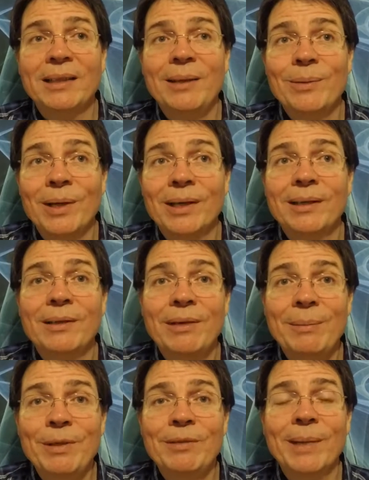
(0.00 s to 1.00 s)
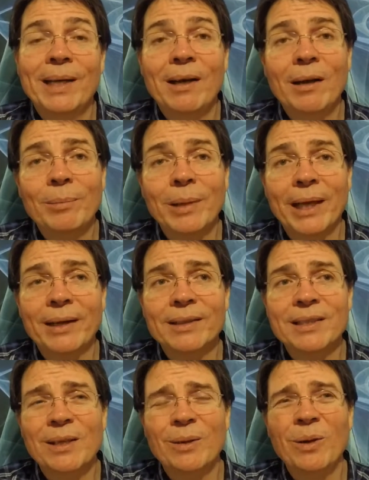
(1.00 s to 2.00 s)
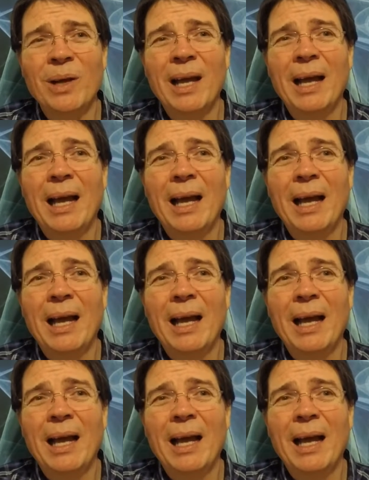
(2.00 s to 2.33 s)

they wanted to remove my gallbladder. So,